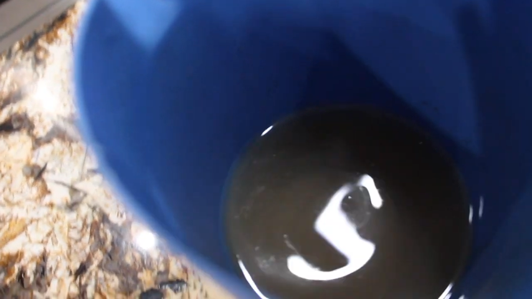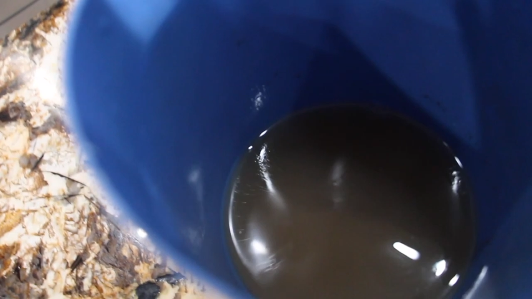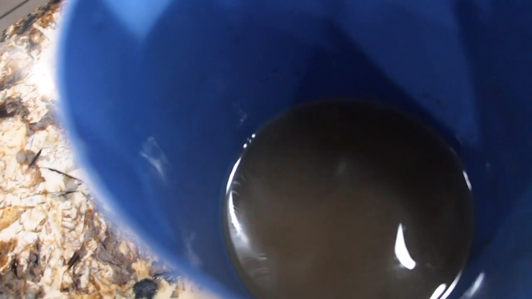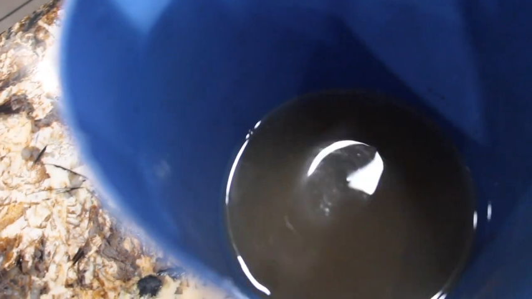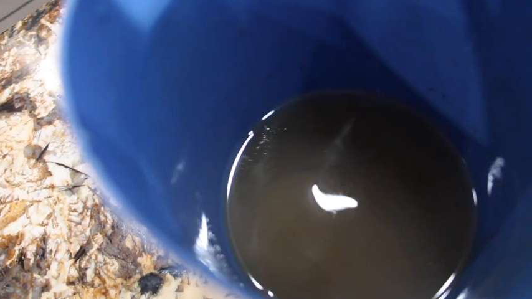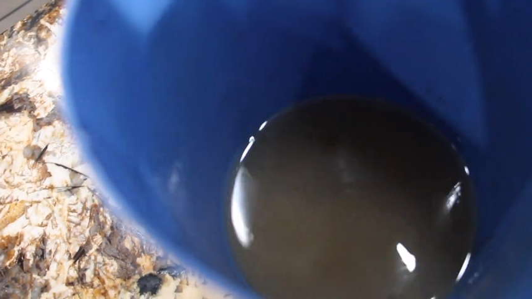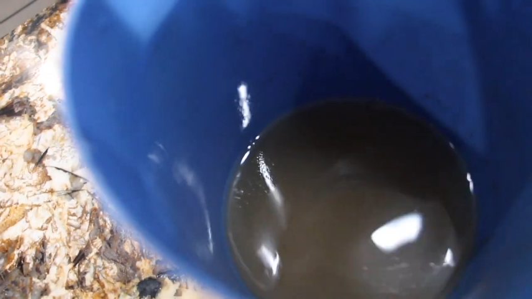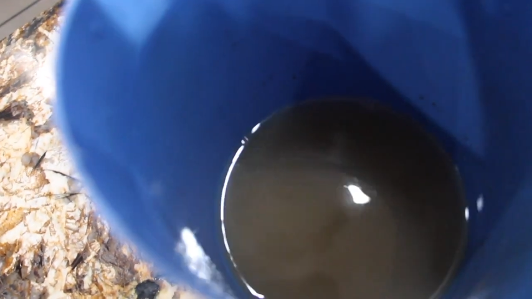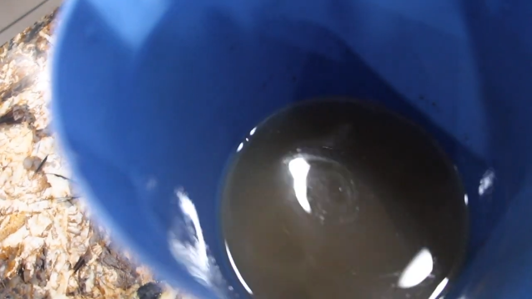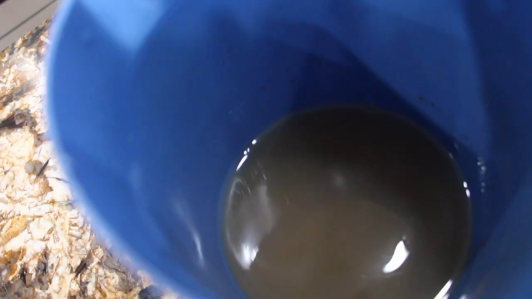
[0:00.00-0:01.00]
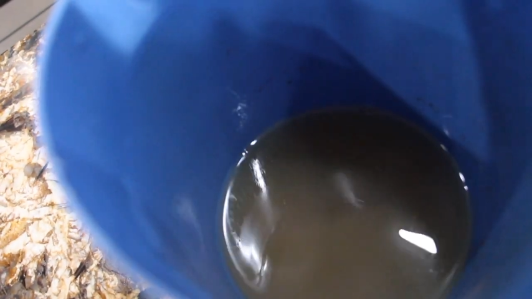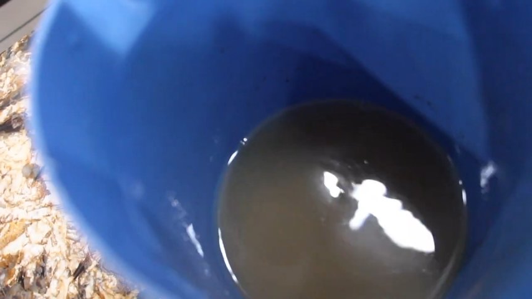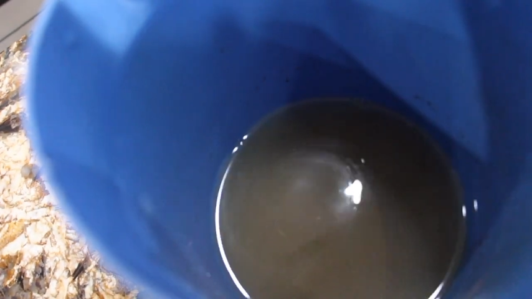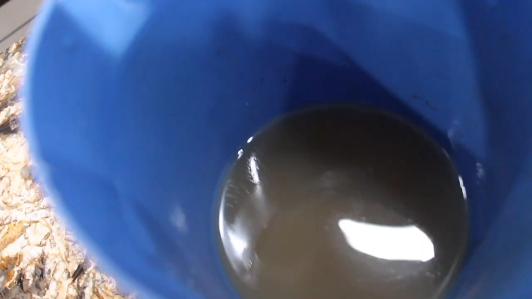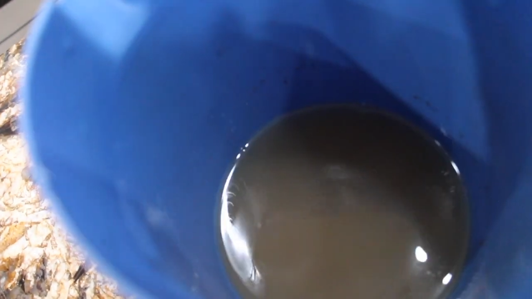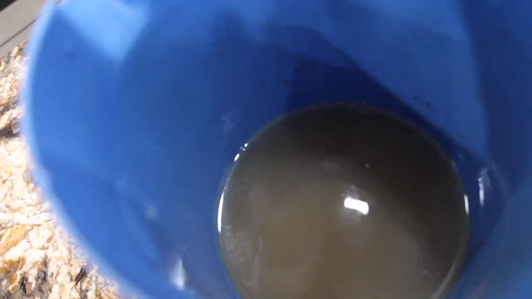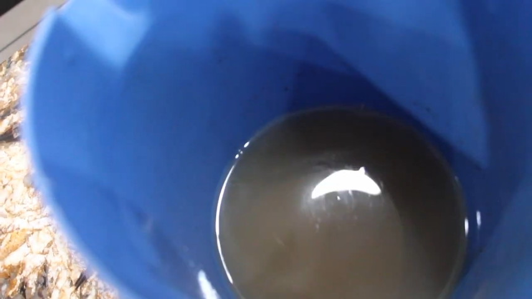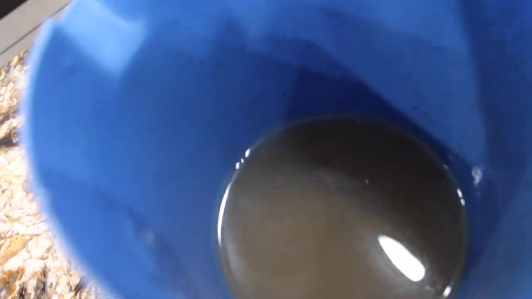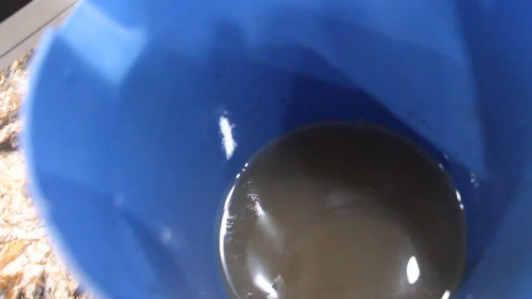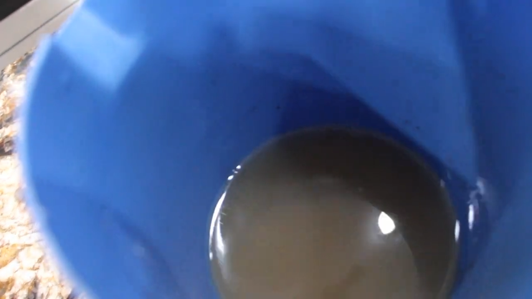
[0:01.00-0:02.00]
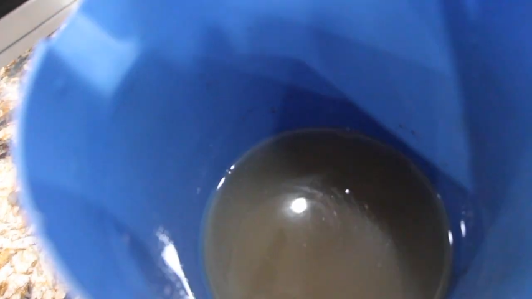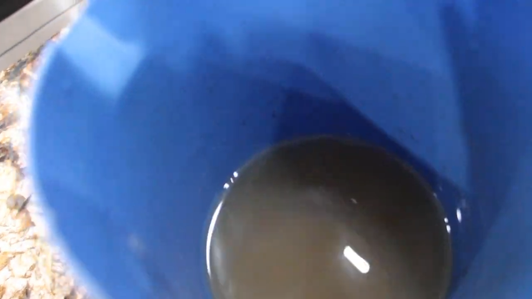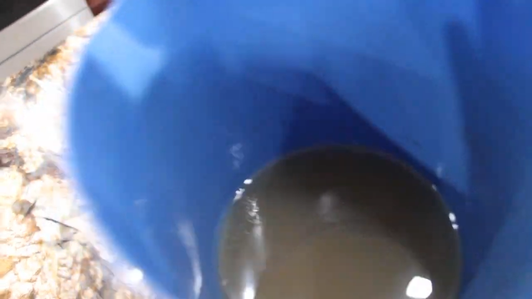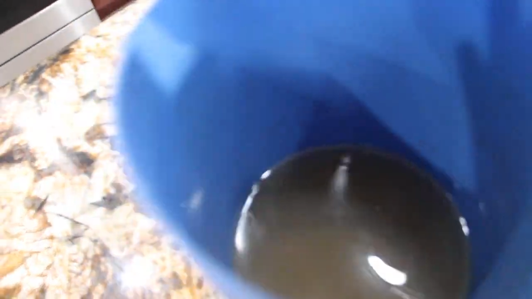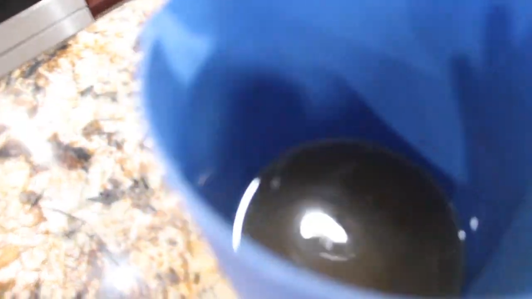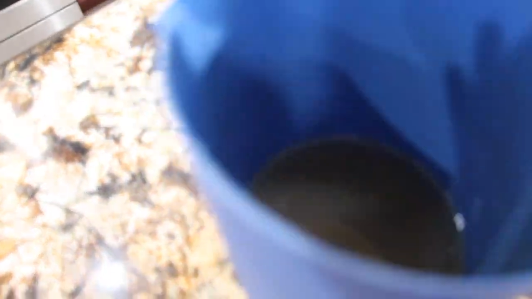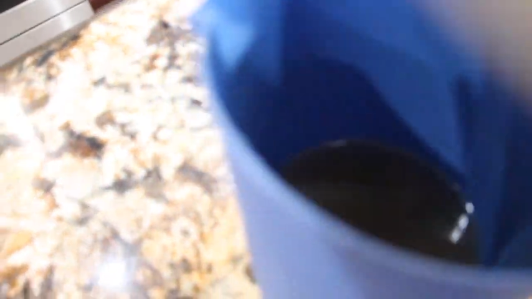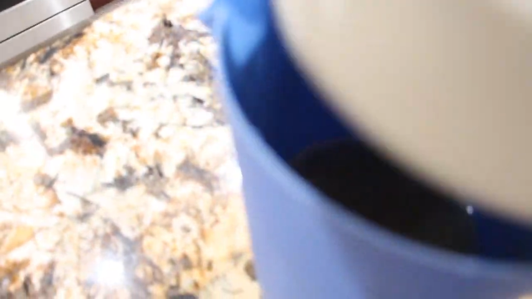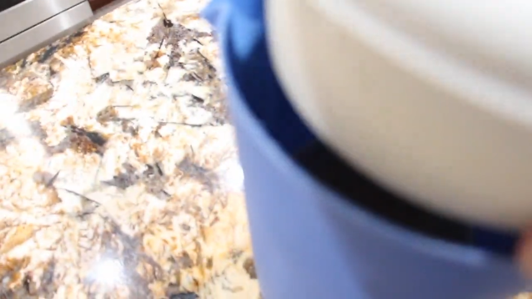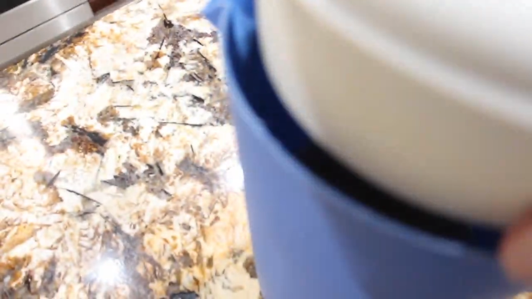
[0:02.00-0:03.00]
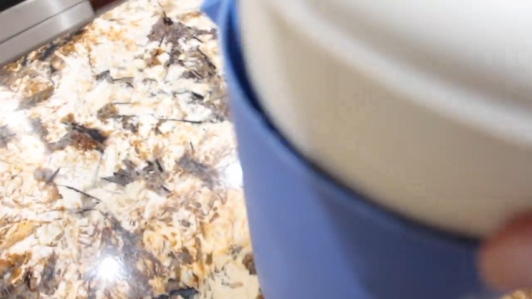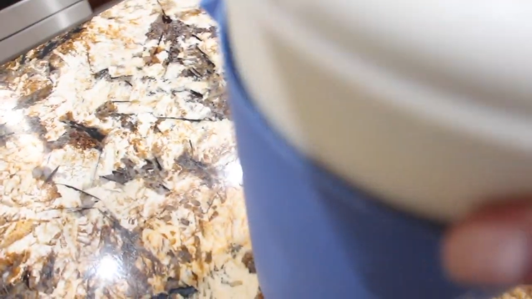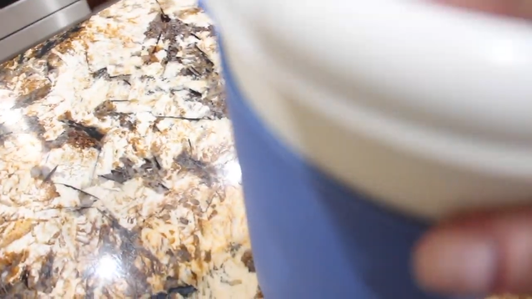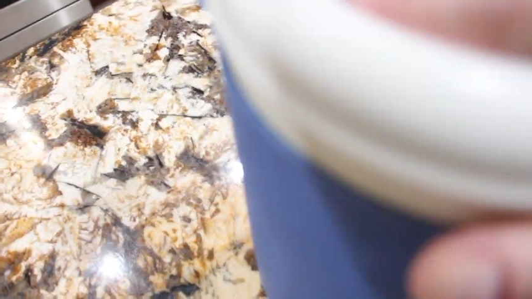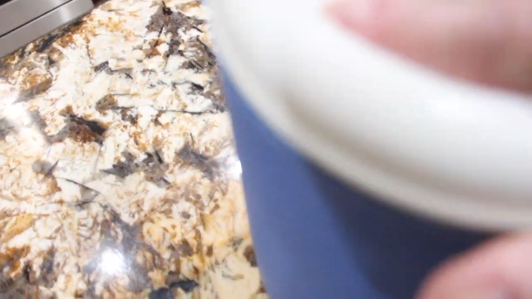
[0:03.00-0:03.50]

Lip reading: [unreadable: no face in view]